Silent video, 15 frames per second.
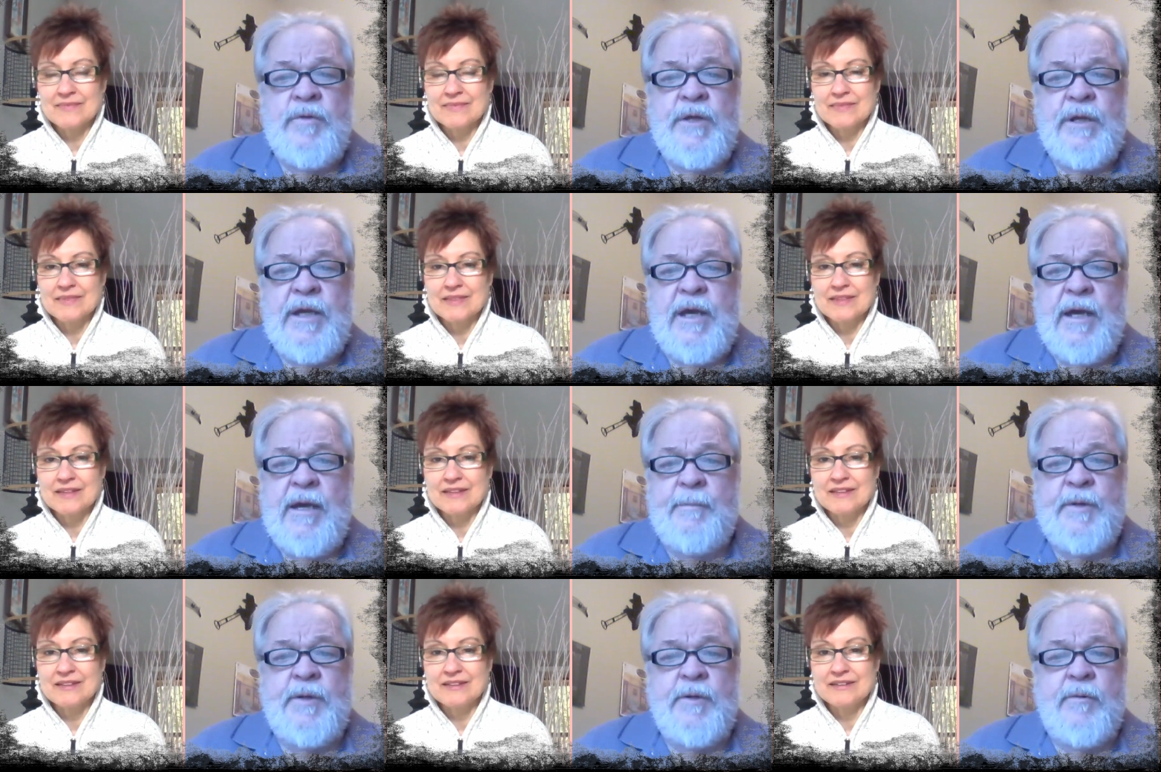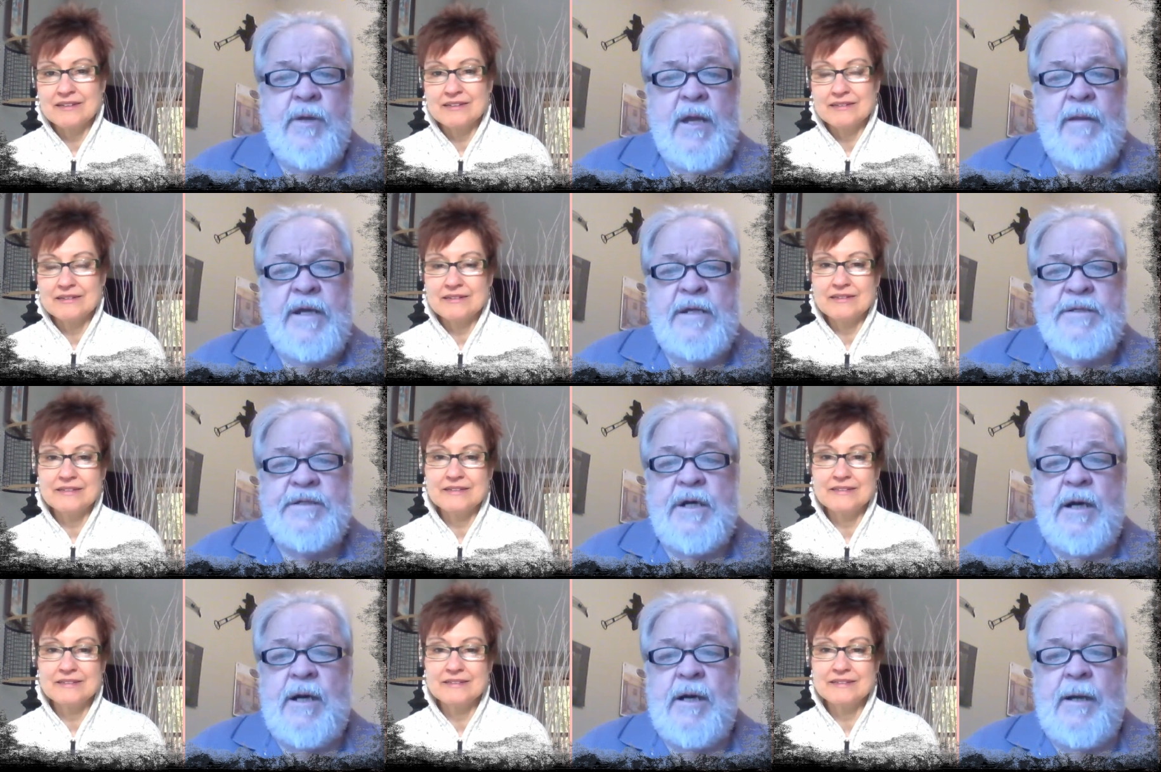Speaker 1: that happened around
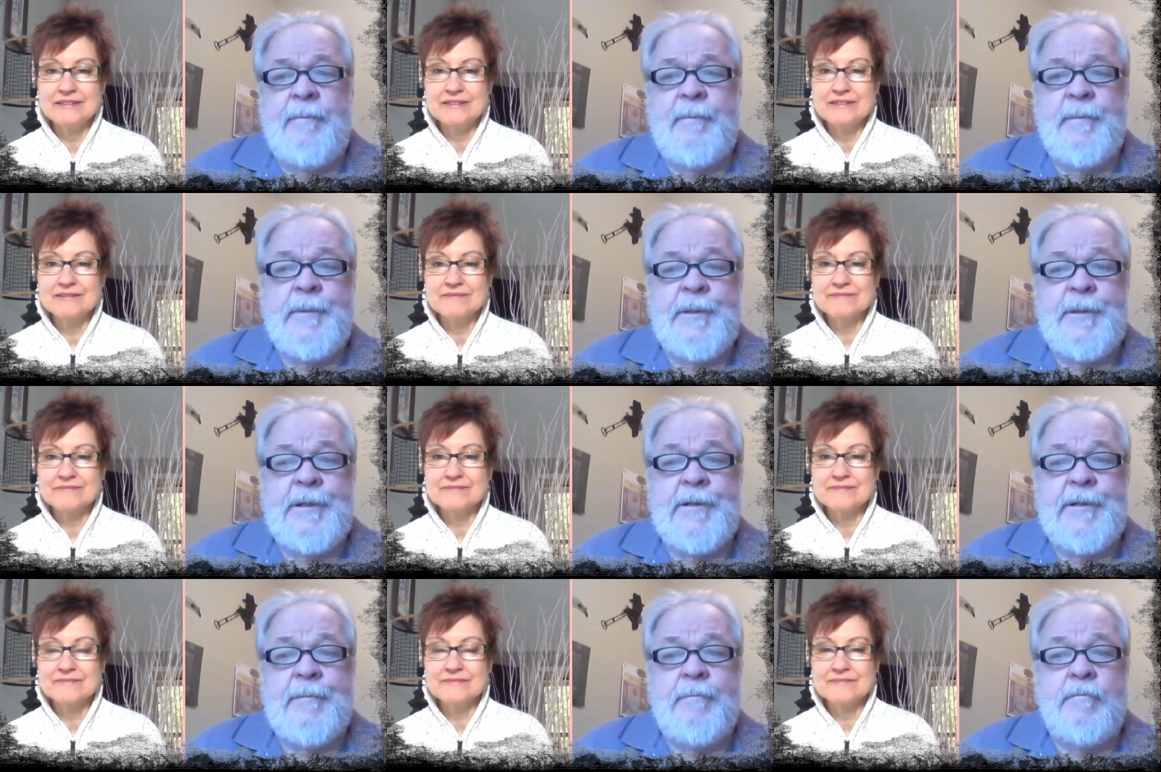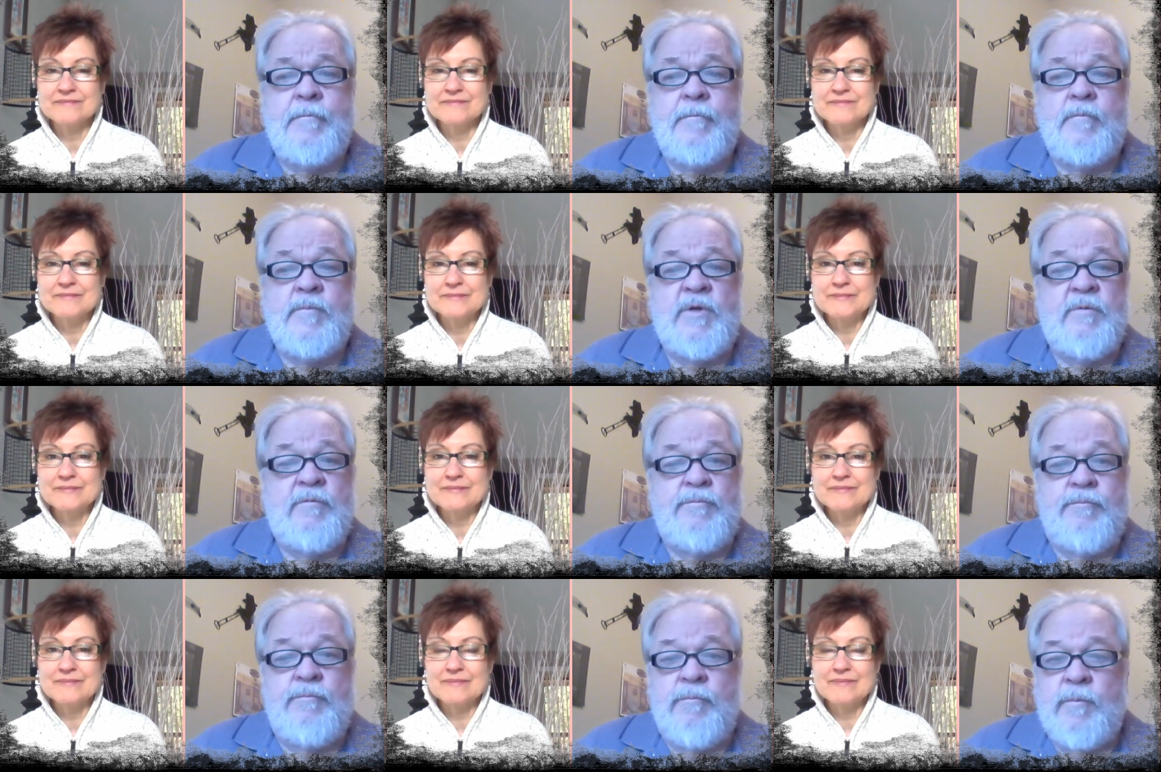that time um,
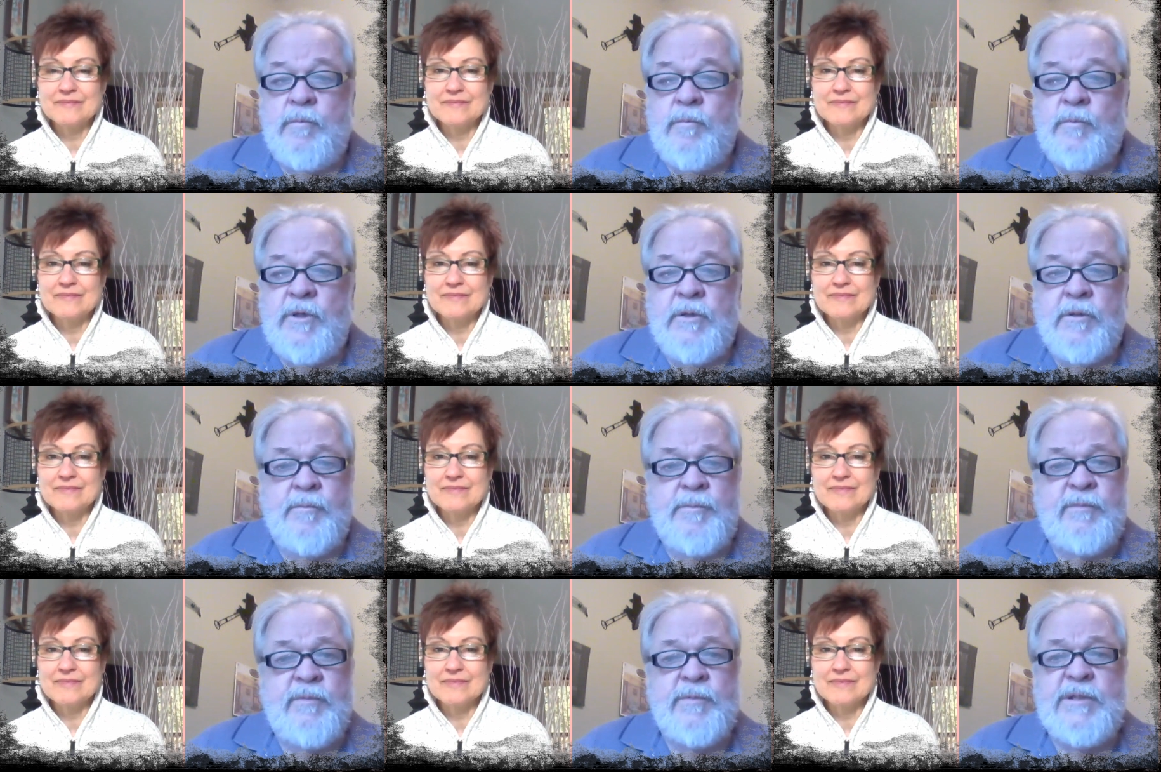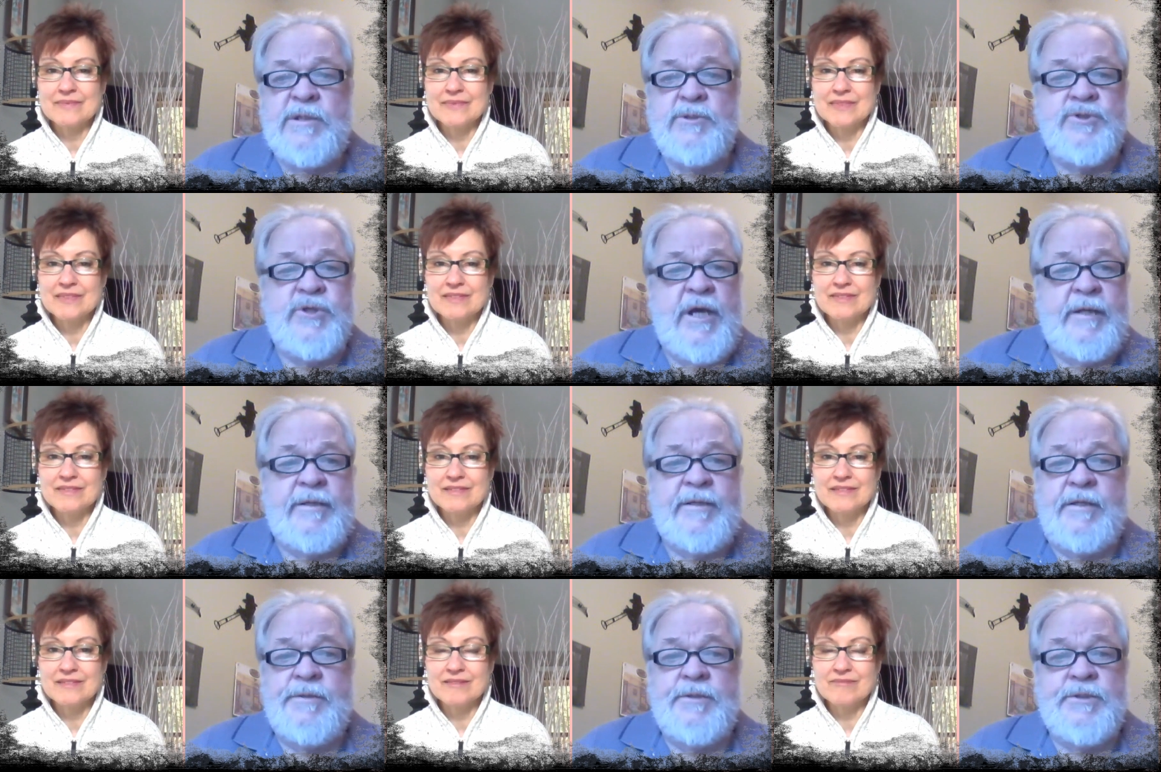of you know people being
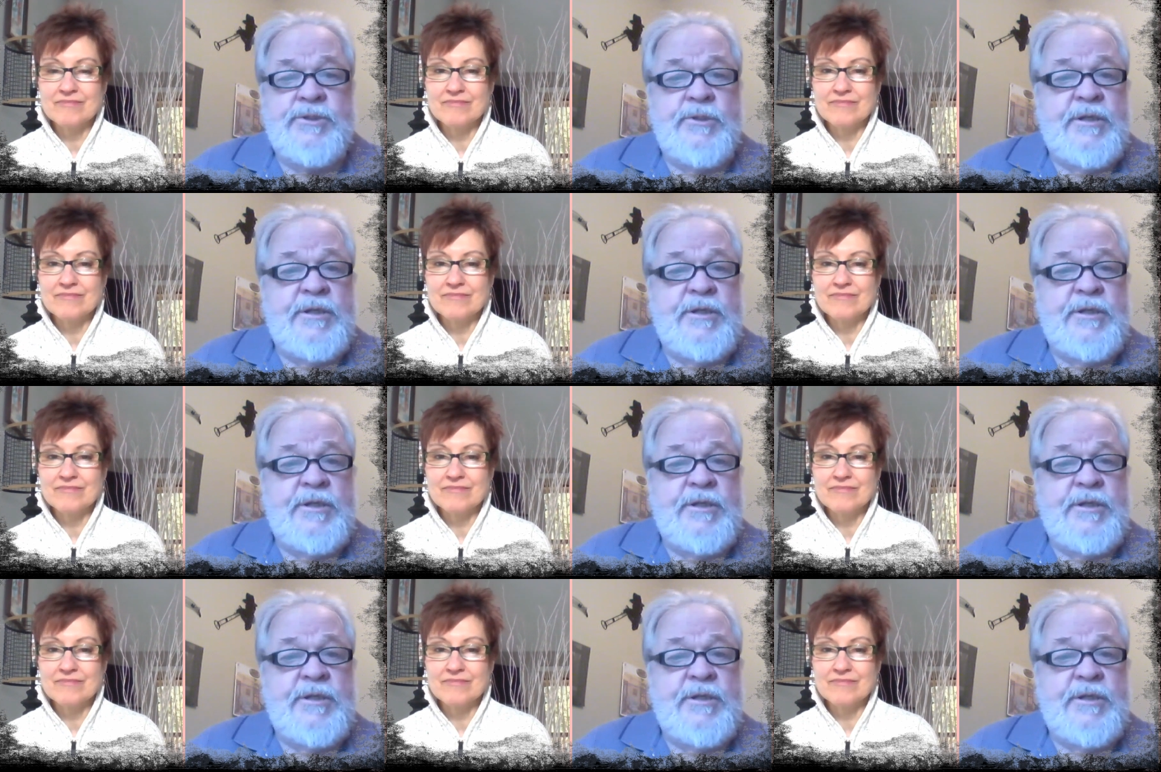dragged out in the